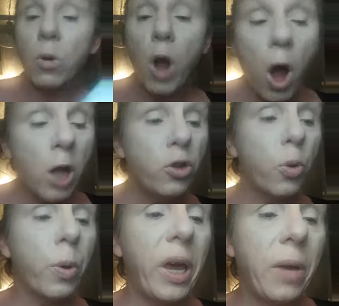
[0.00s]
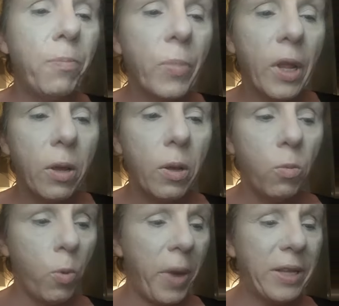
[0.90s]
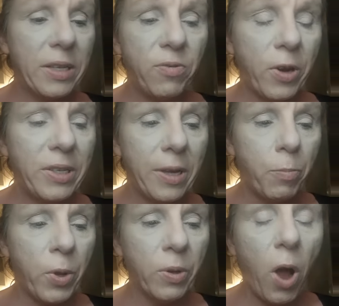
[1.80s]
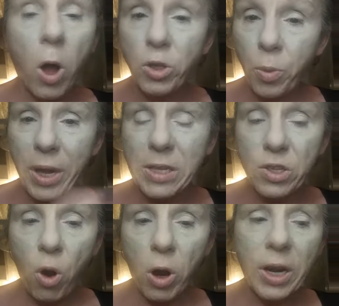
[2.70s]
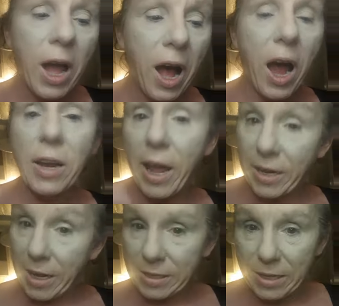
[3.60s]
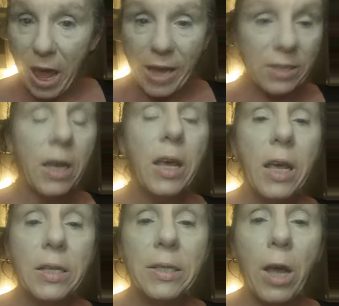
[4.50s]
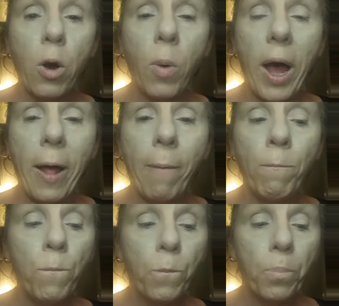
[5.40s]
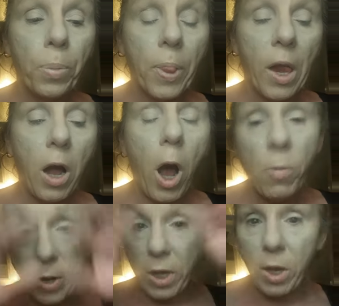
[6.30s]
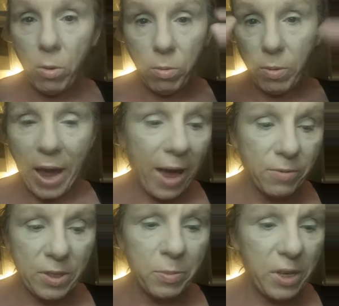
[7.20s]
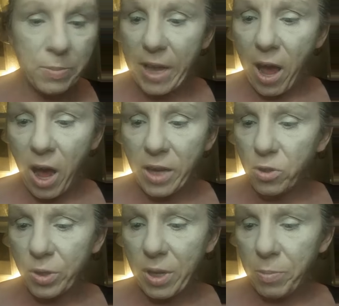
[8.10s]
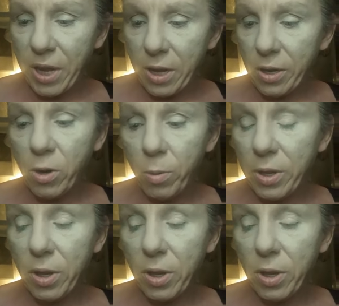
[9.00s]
contouring will make this very simple. Contouring is dark. Highlighting is light. So hopefully you have some deep set eyes or something a little